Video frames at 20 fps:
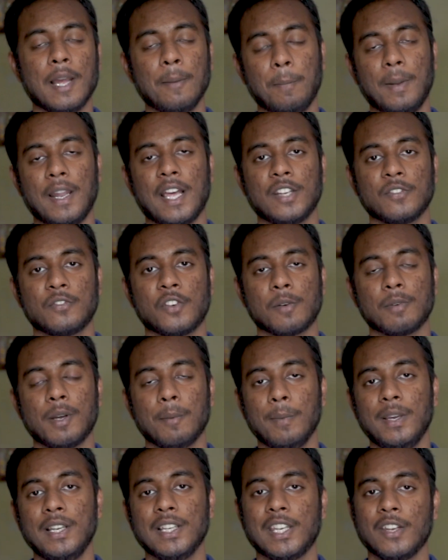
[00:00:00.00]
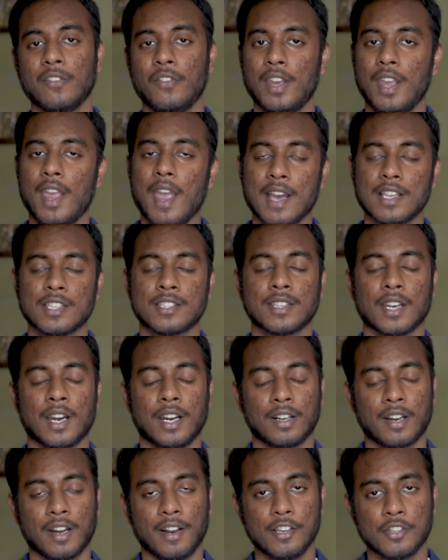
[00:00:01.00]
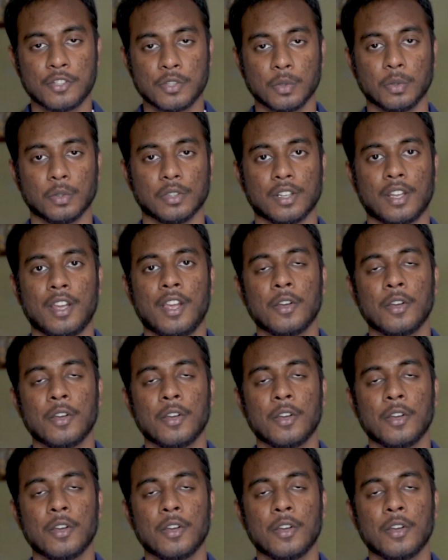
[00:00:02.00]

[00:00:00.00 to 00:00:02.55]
I plan for my Milky Way and Star Trail shoot.